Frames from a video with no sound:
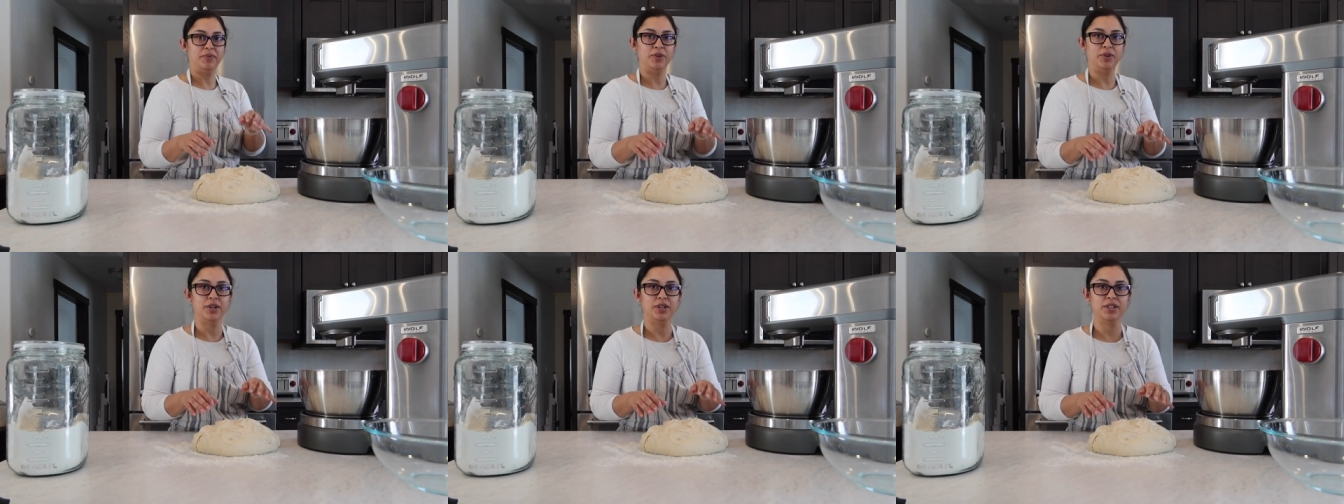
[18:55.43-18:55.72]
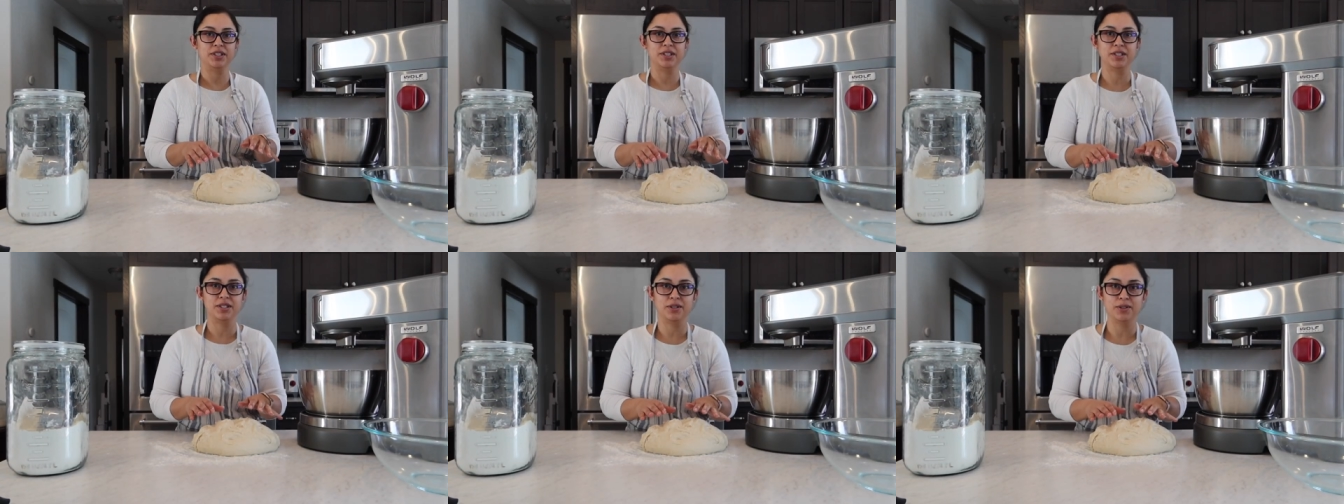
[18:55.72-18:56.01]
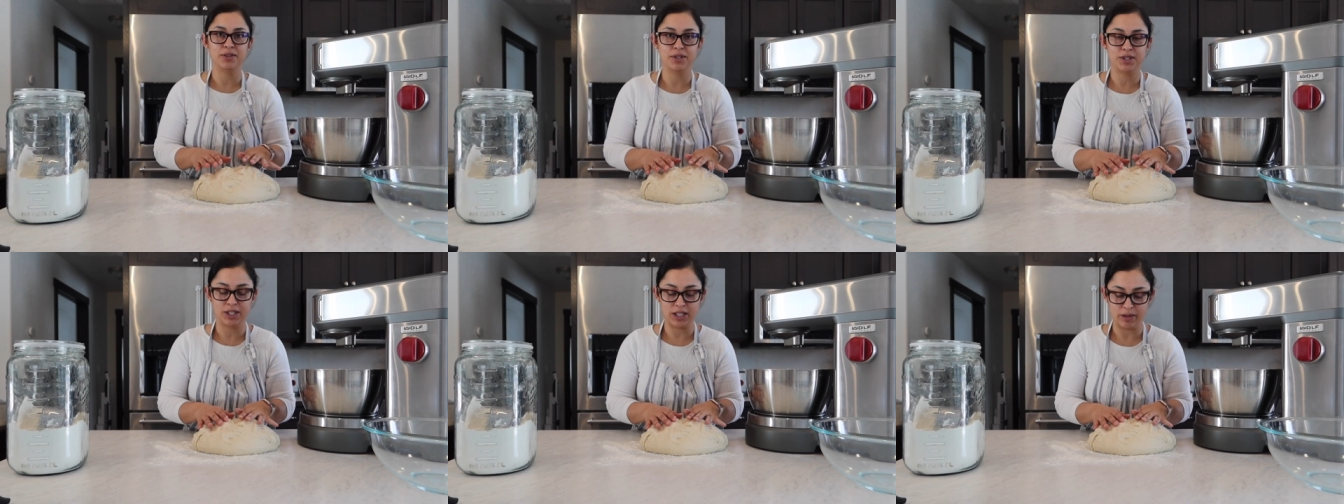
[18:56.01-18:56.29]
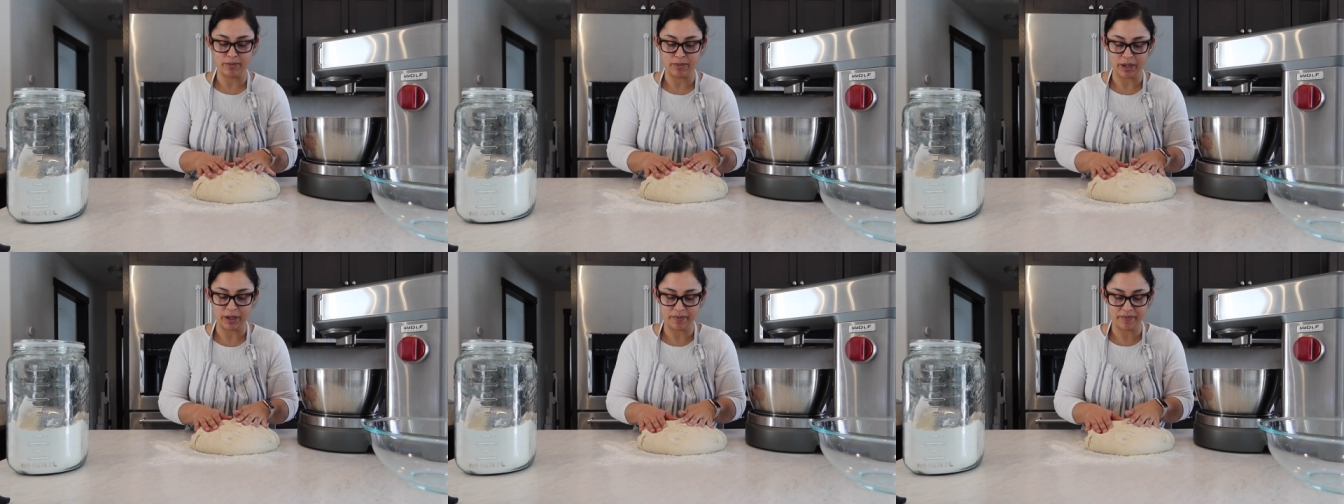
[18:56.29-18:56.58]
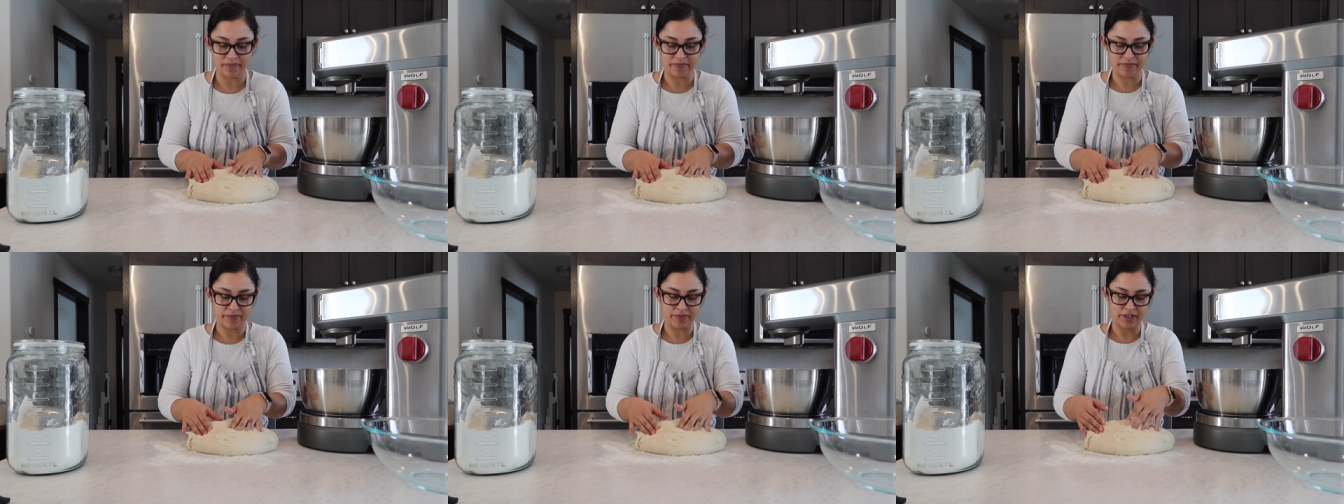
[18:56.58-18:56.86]
you can still see
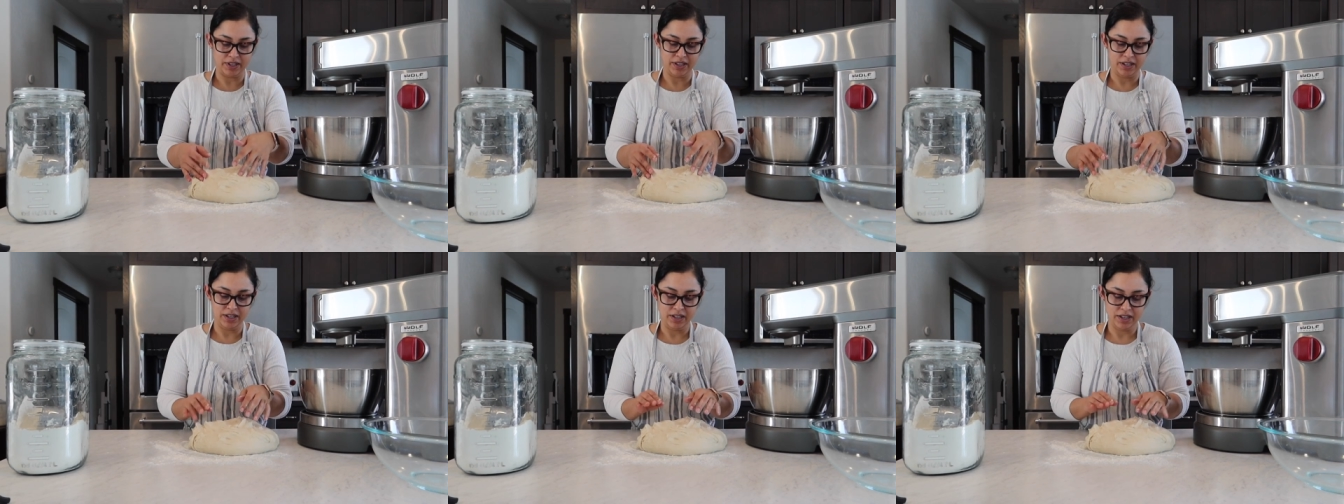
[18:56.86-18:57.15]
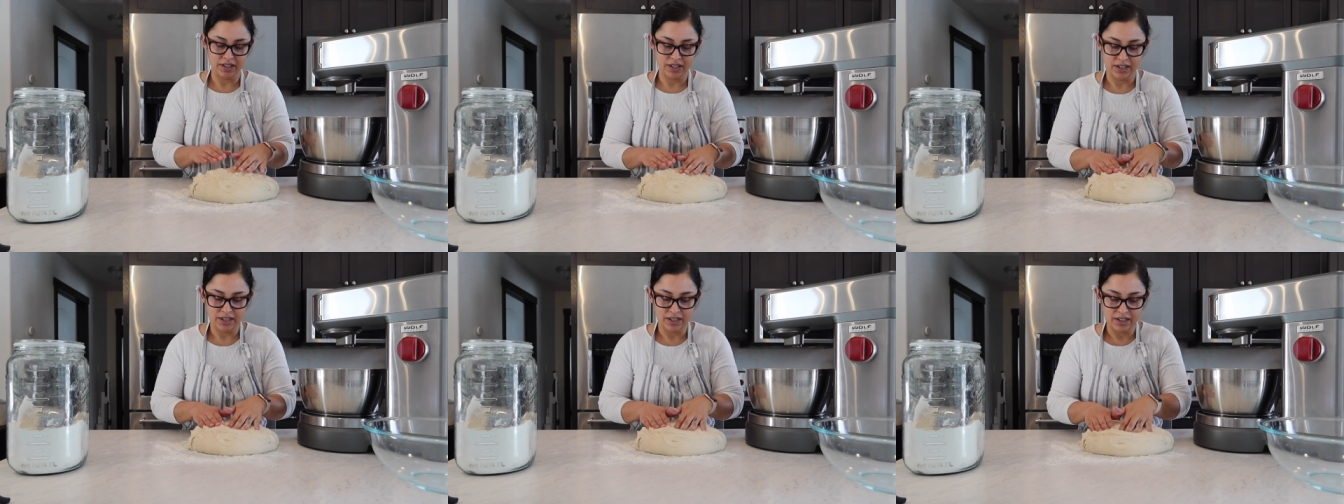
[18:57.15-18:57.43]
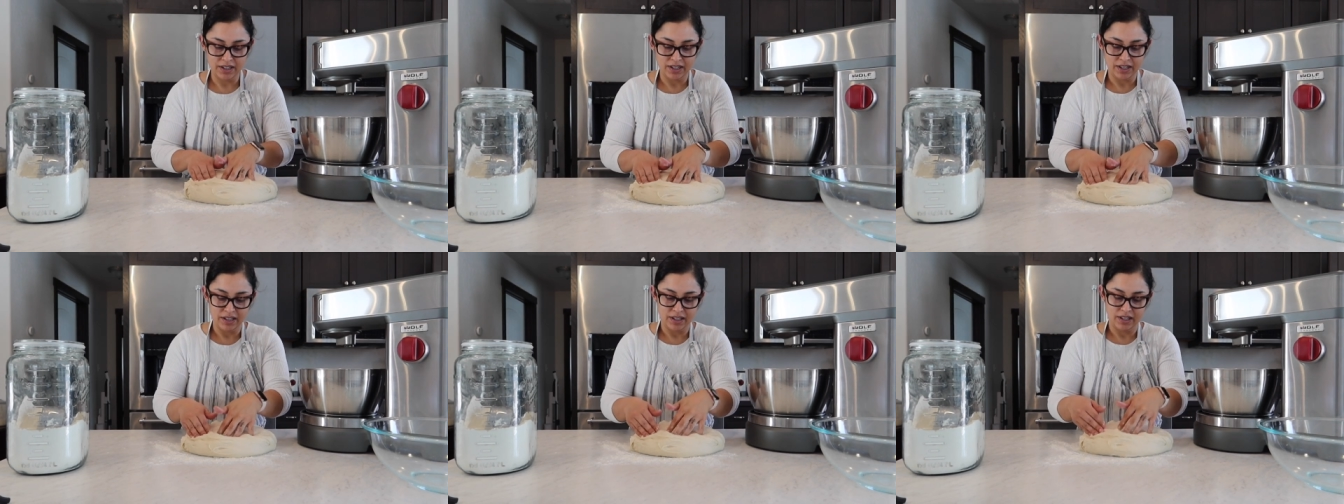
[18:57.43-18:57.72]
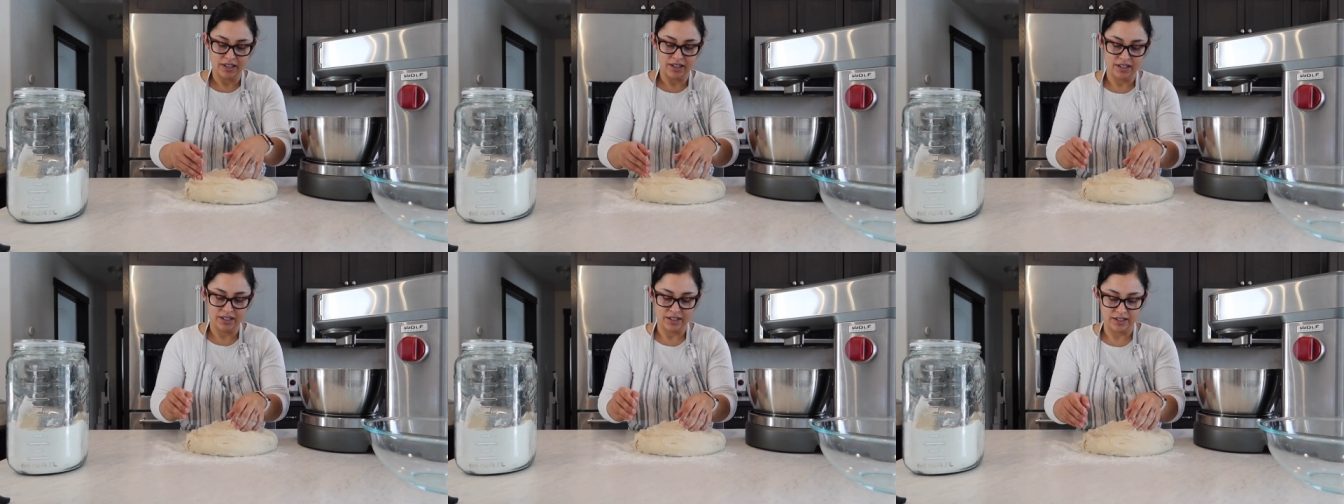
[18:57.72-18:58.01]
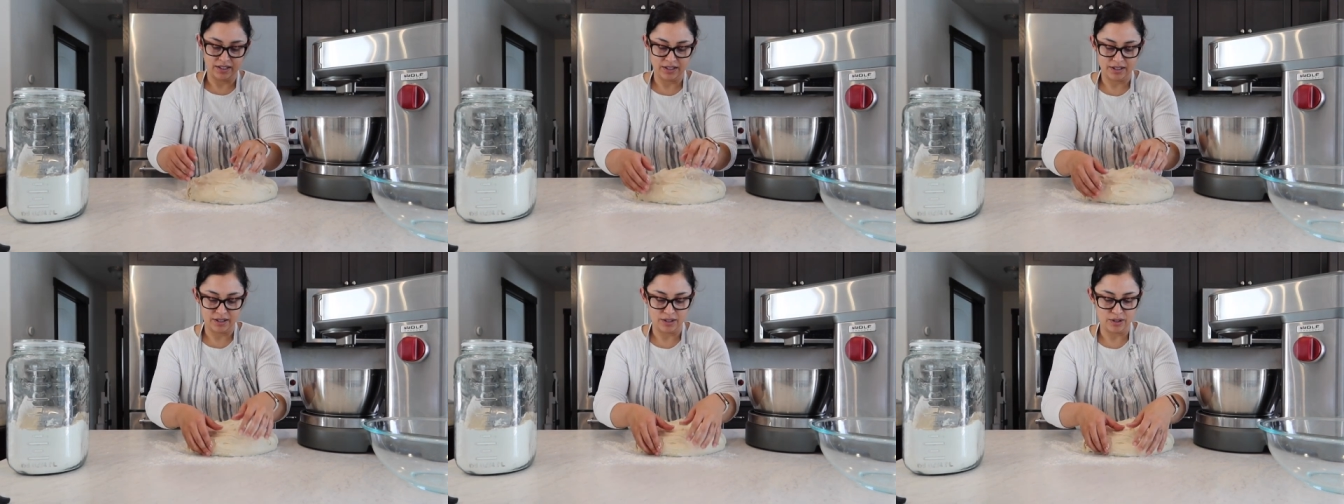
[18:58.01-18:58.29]
me.
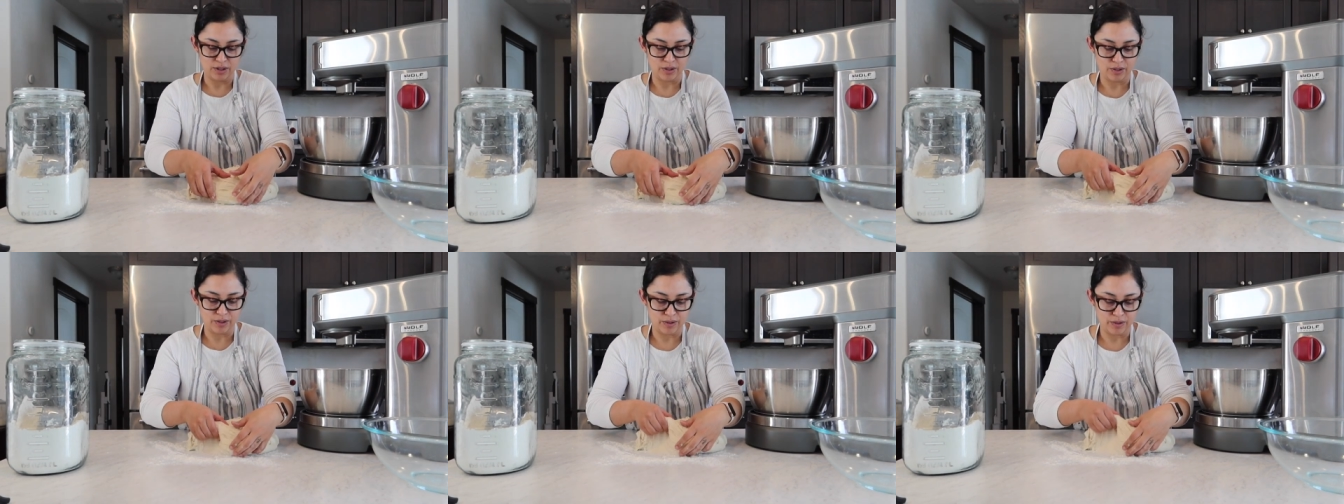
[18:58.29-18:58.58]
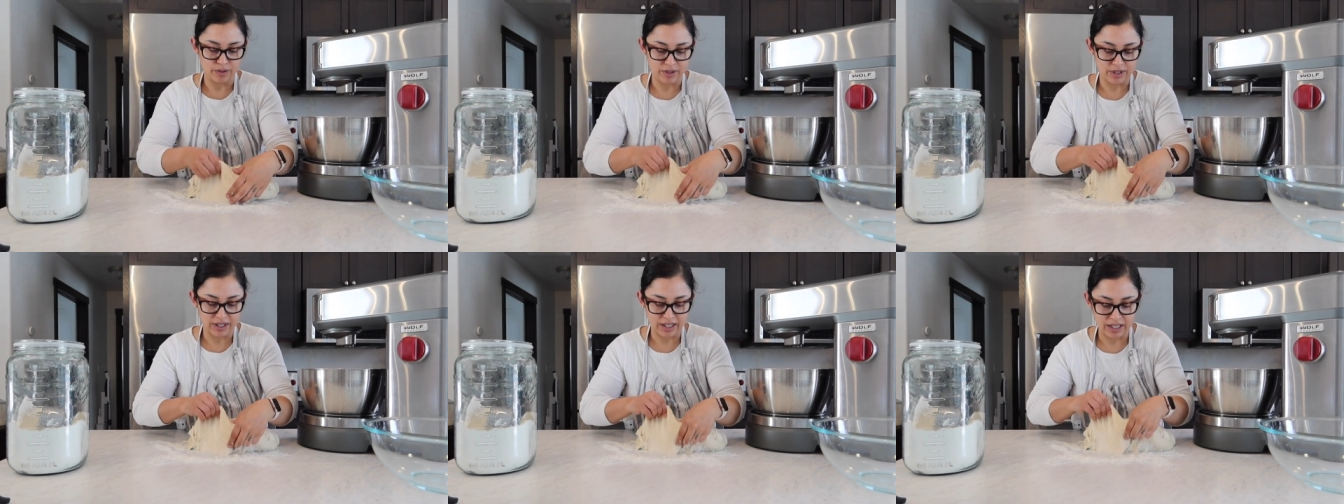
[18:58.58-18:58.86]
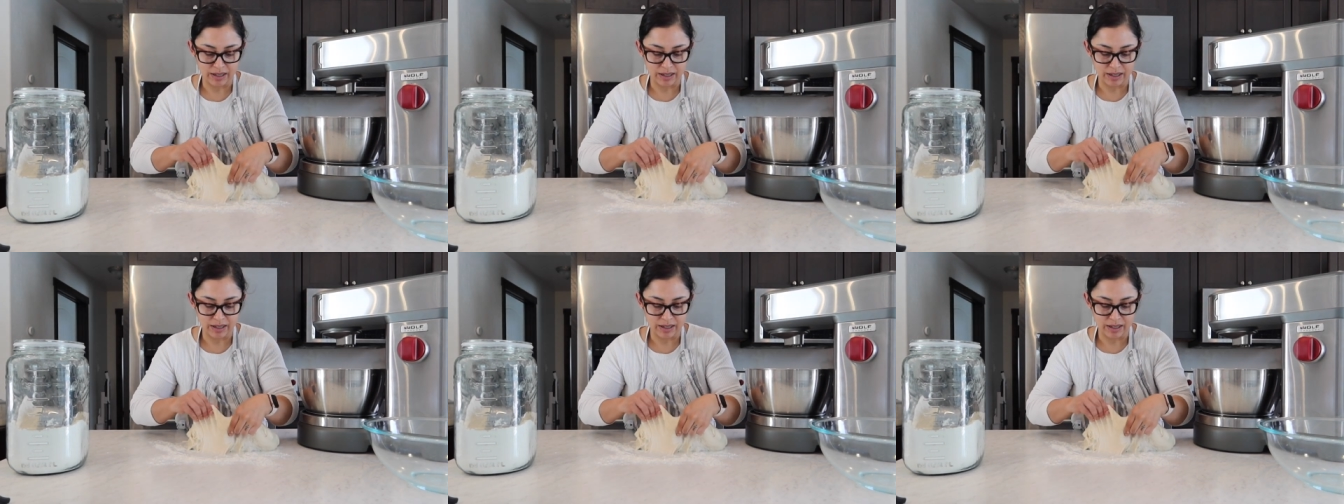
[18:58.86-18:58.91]
So